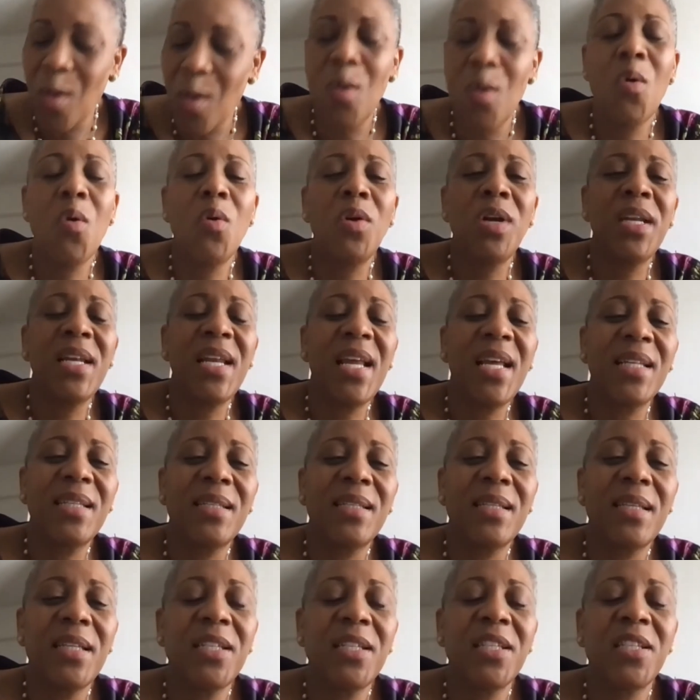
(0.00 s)

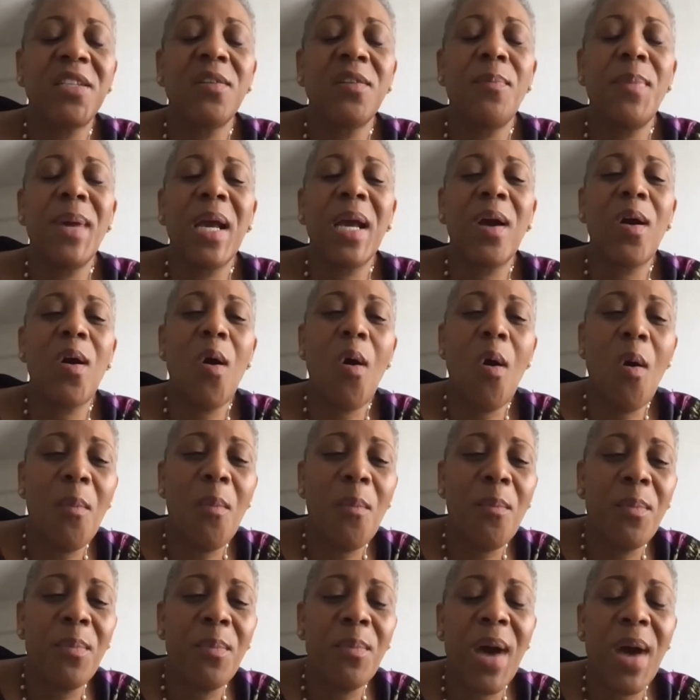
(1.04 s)
Holiness is to
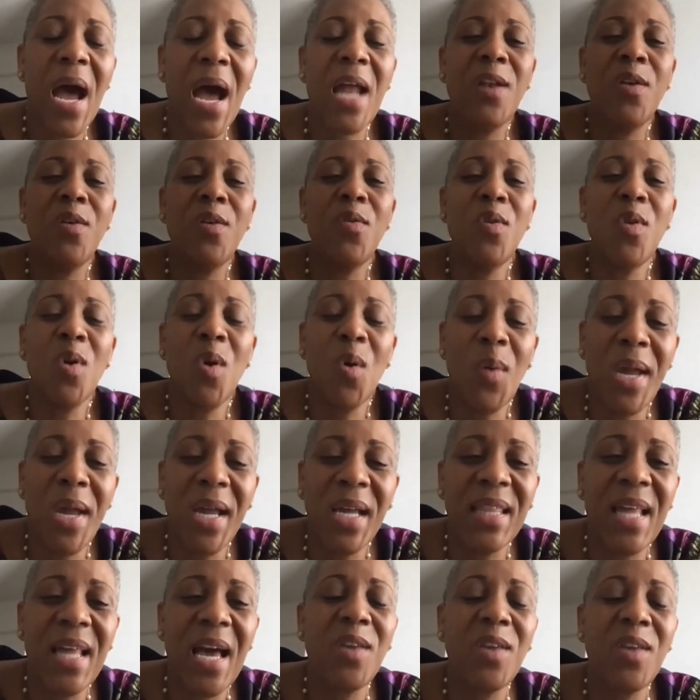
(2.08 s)
become and
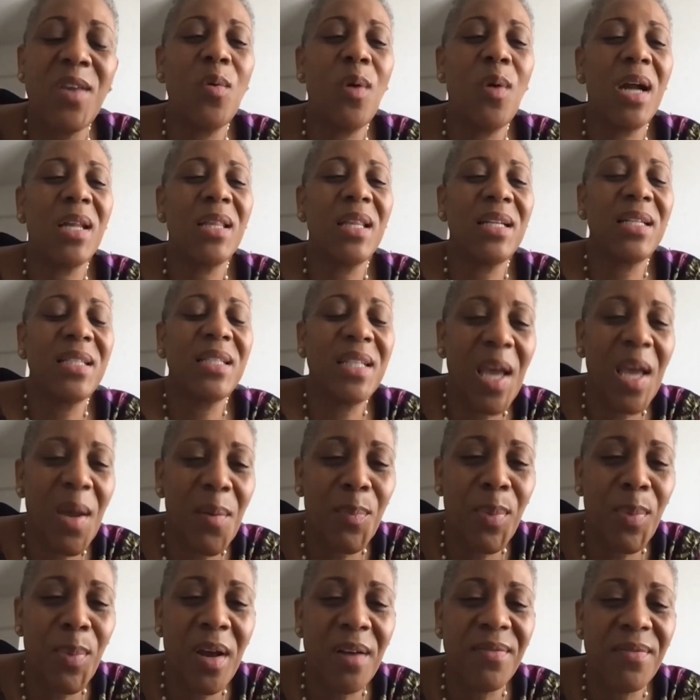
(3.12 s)
knowing that you are the
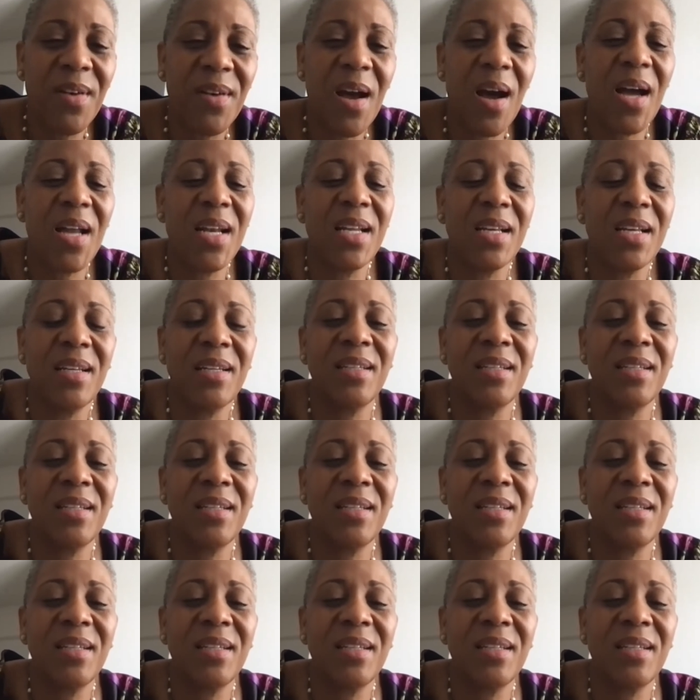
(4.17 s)
temple of God.